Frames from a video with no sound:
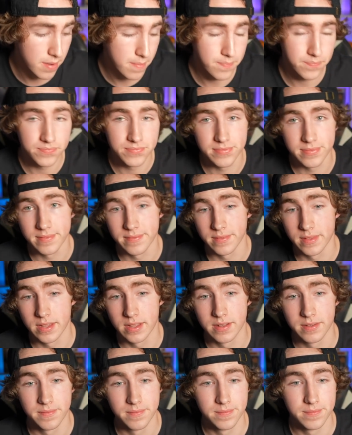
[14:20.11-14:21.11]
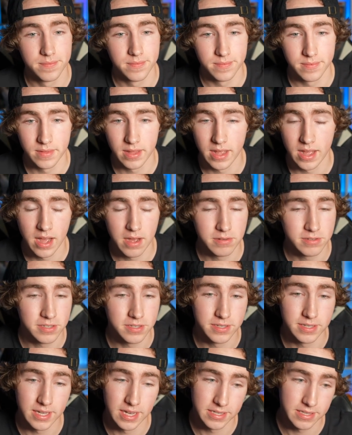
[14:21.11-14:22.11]
All right. I'll
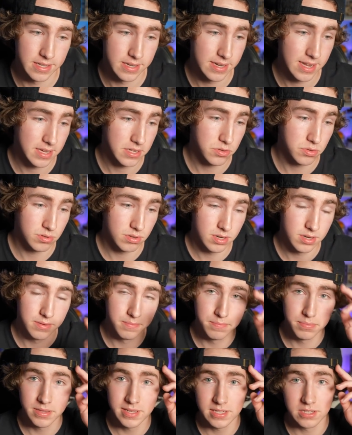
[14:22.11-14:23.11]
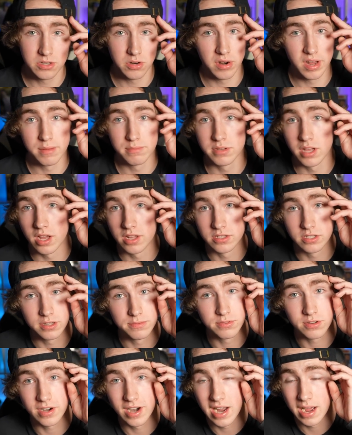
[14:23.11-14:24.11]
see you guys in the next one. Please don't
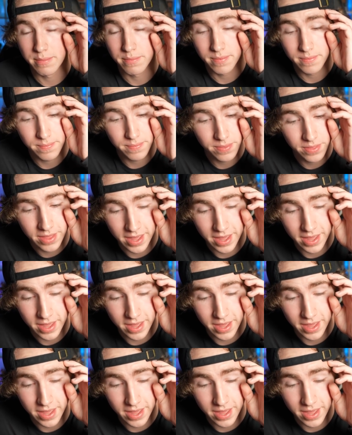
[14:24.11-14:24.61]
unsubscribe.